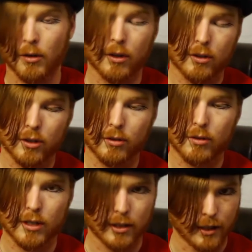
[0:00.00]
order to
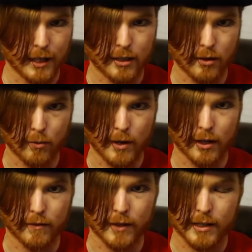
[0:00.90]
select the
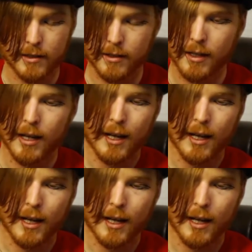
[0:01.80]
winner of this.